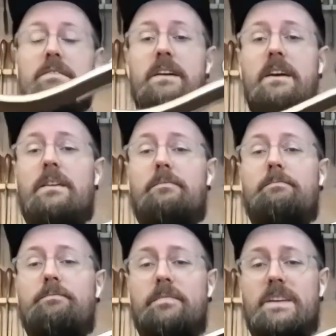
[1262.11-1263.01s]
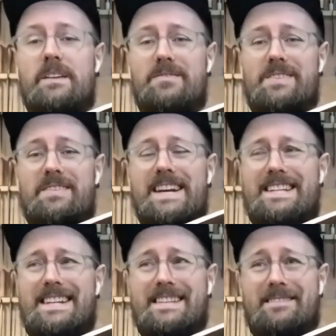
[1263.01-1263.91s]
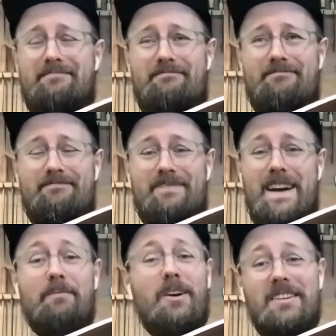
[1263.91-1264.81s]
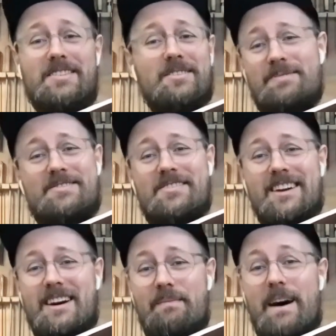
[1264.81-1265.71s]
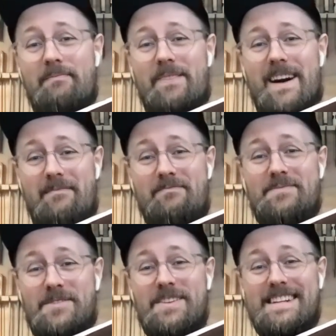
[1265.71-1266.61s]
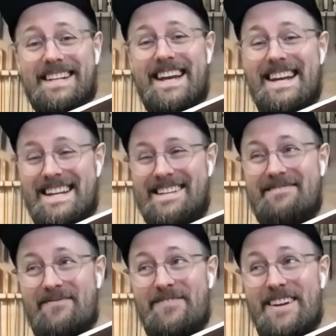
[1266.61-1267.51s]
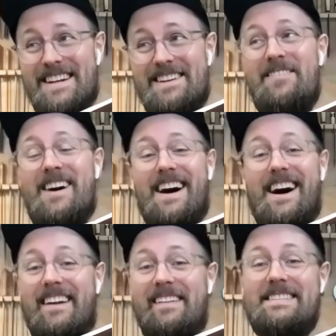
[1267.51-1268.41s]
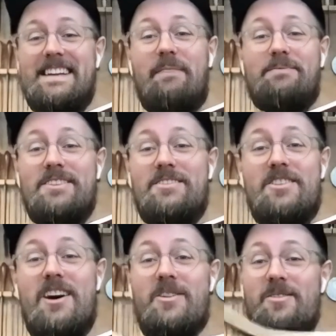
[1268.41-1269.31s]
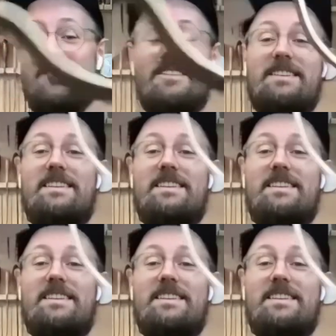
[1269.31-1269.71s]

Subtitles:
So this is, I'm not a super strong guy, but I'm squeezing this really quite hard, and there's absolutely no